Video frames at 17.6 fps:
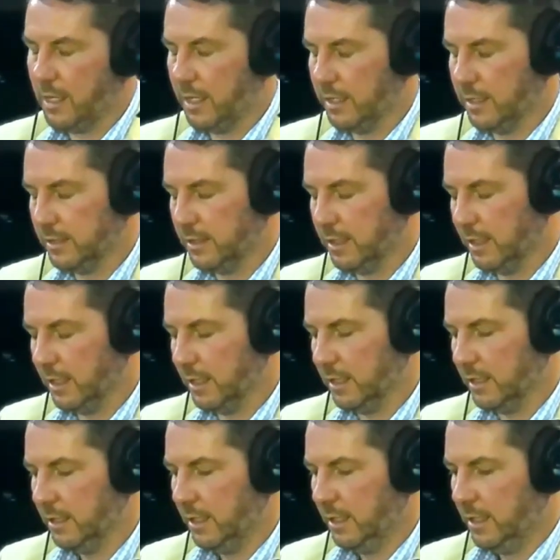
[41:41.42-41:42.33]
And
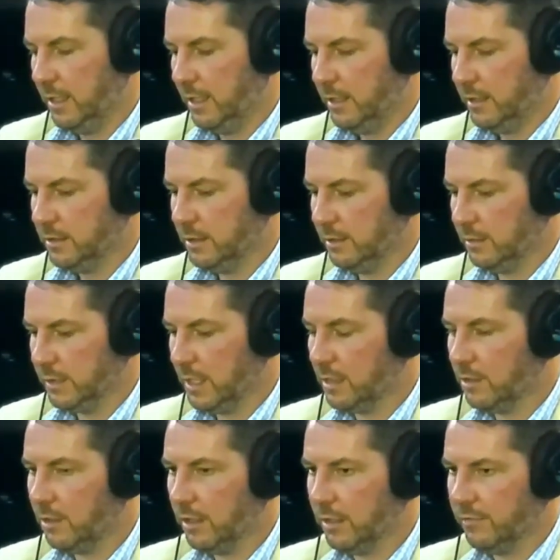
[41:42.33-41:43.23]
so
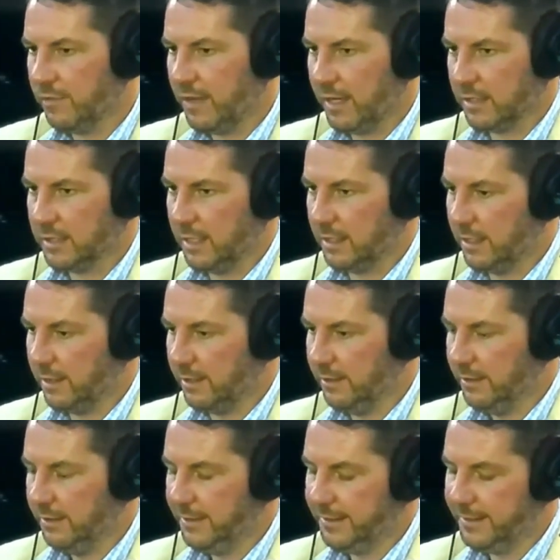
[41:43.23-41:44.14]
there's a lot of artifacts in
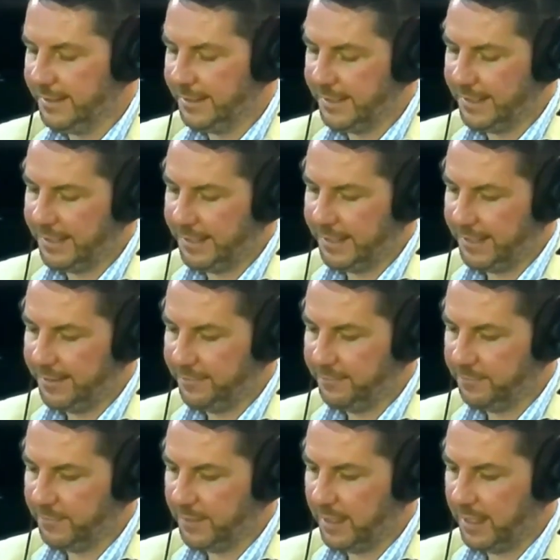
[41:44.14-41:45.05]
there.
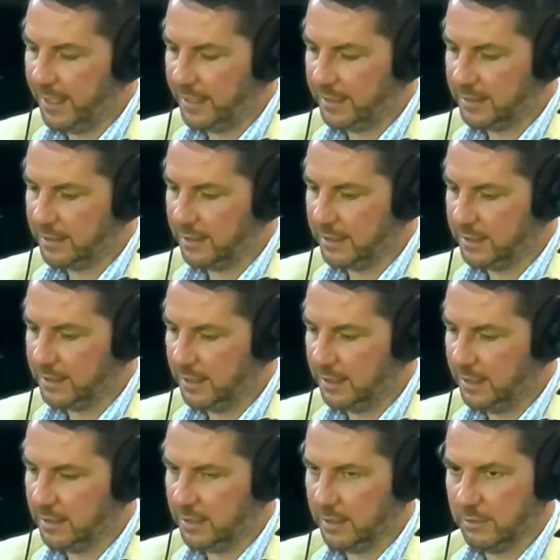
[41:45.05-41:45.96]
And so I
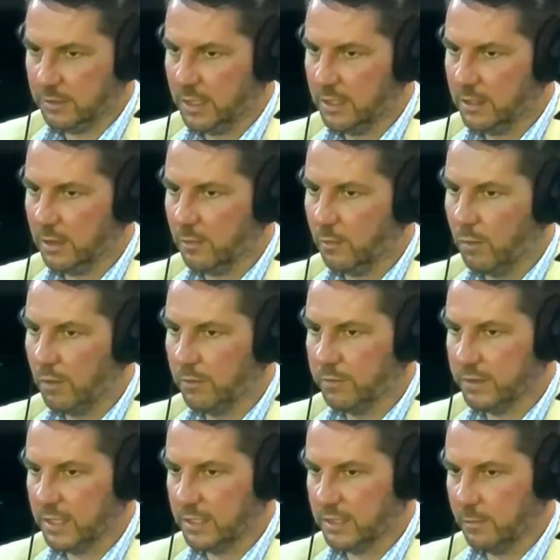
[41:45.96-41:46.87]
said, you guys understand, one
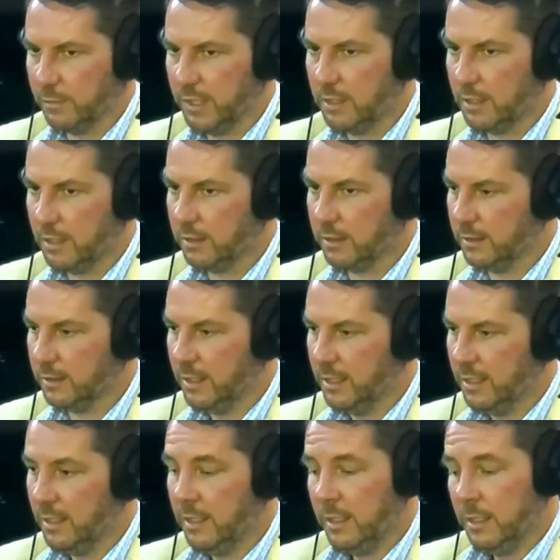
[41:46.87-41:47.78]
of us has to be there. And
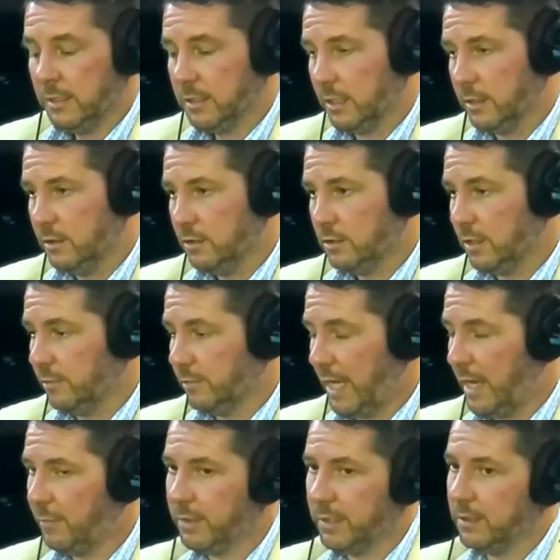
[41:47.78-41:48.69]
it's unusual.
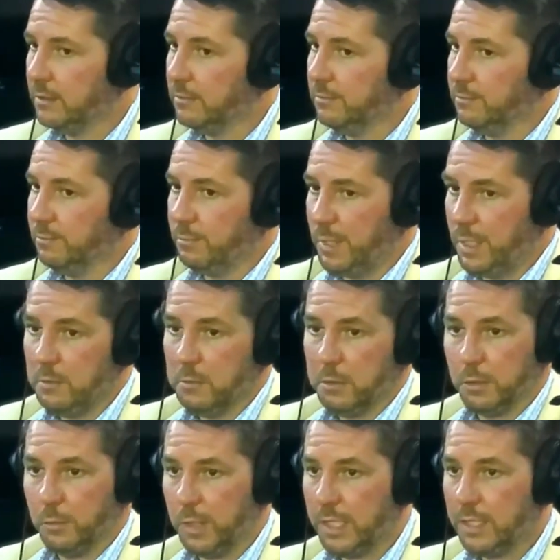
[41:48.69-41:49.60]
I'm happy to meet
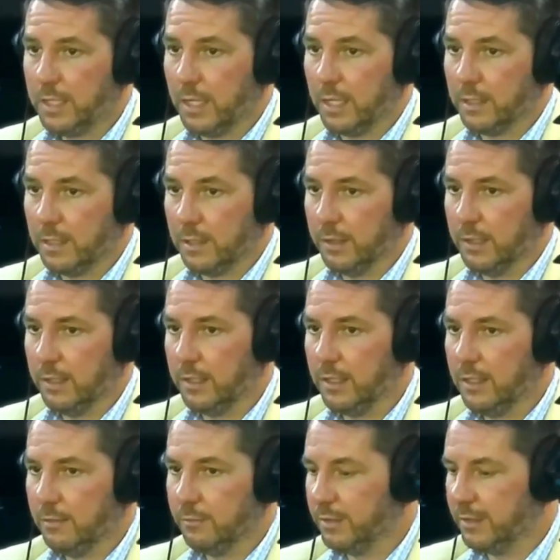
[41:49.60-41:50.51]
you on a weekend. I
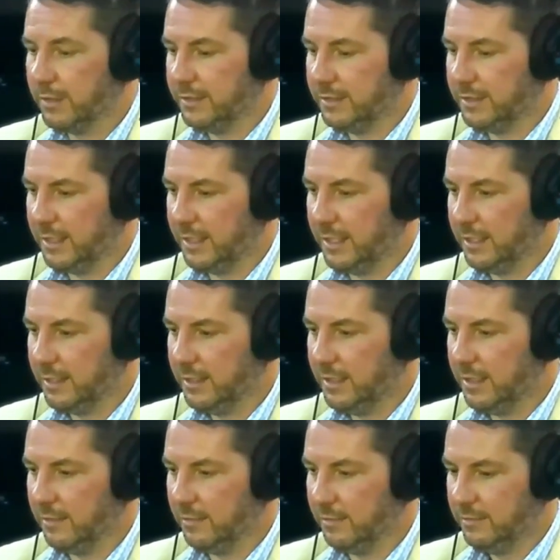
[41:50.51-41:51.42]
really am. But,
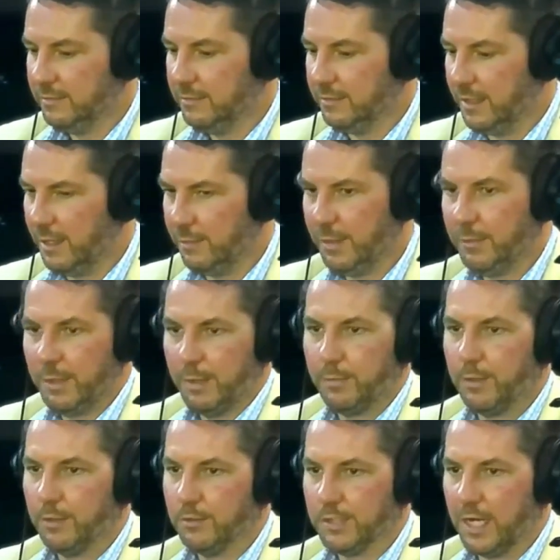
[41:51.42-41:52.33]
I'm at
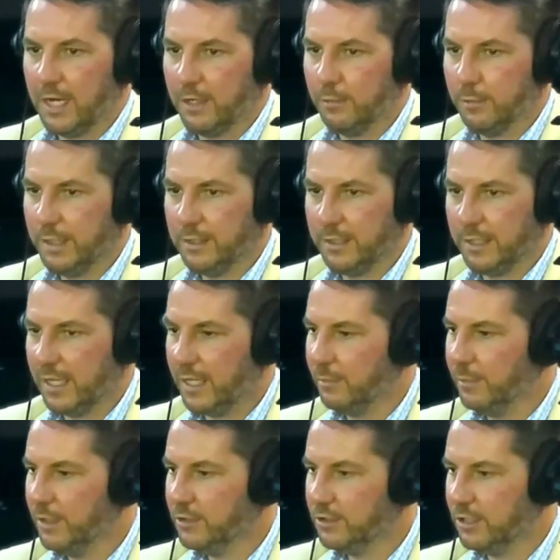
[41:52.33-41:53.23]
my brother's Ironman in
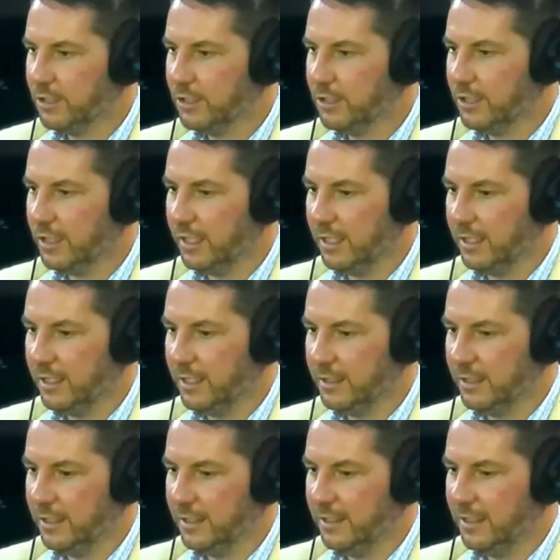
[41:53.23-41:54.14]
Cambridge
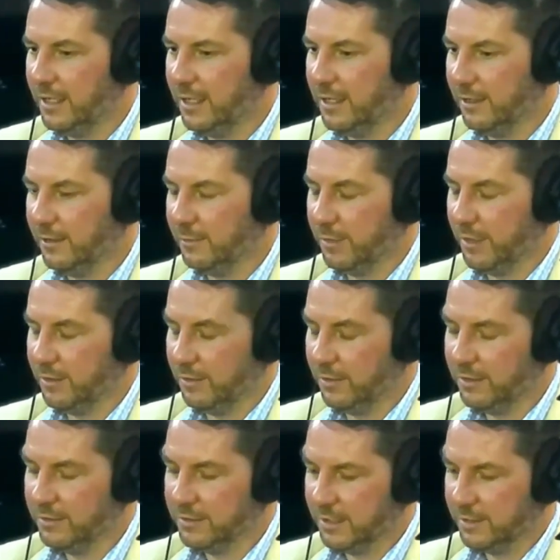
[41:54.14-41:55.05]
or
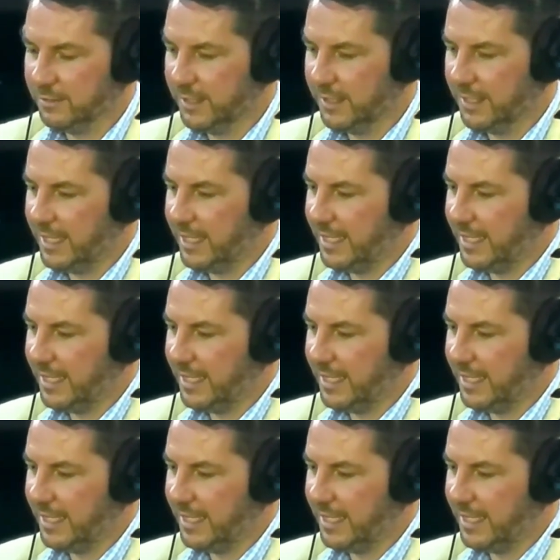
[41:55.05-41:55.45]
brother-in-law, excuse me.